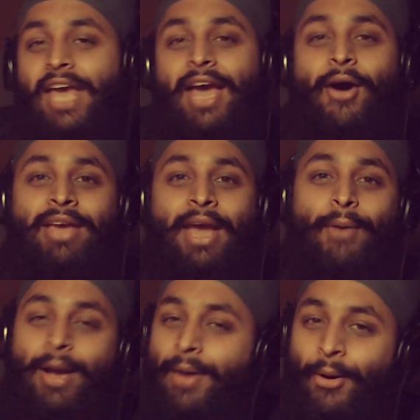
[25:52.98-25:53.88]
Okay,
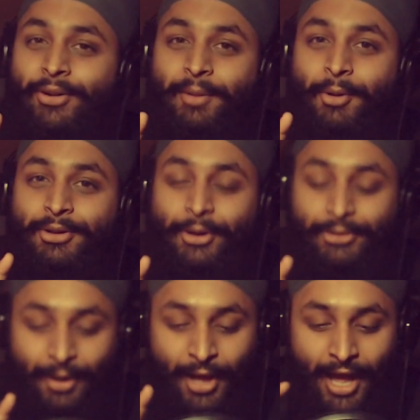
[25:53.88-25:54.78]
wait, hold up.
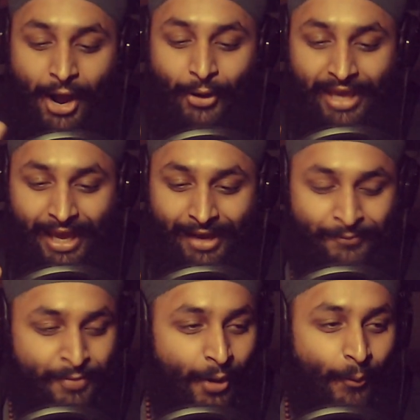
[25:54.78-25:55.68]
Okay,
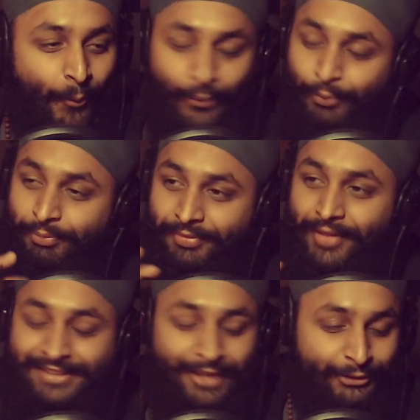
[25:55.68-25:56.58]

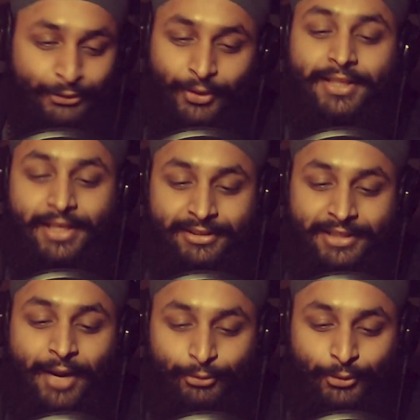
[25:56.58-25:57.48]
that's not true. In the
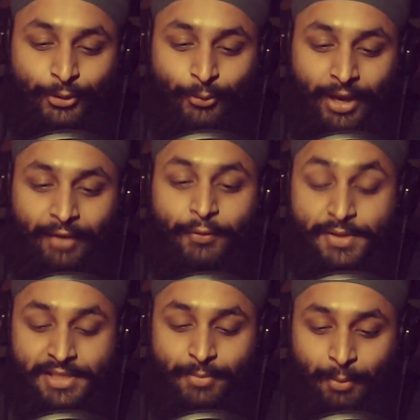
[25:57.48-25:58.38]
kitchen, I would throw it away. If it
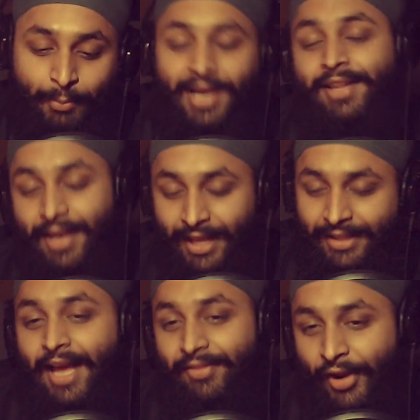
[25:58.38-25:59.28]
was in my bed, then I'd
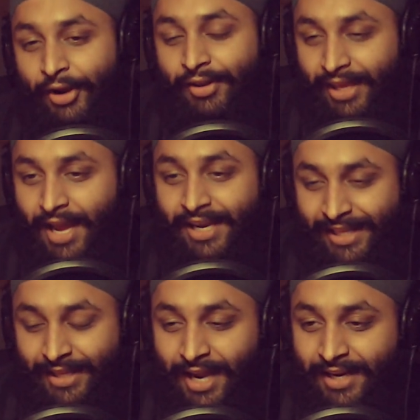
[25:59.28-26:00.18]

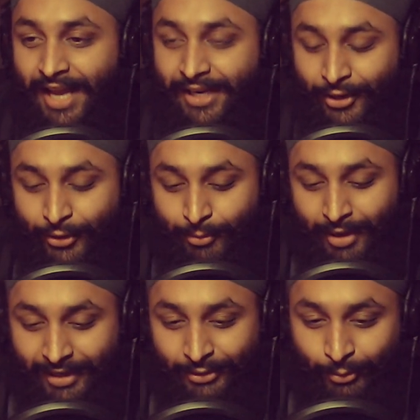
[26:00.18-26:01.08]
hide it under
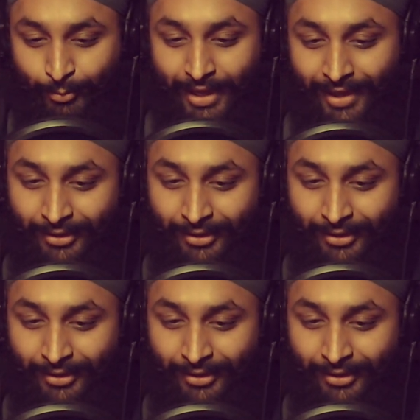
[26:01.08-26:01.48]
my little mat.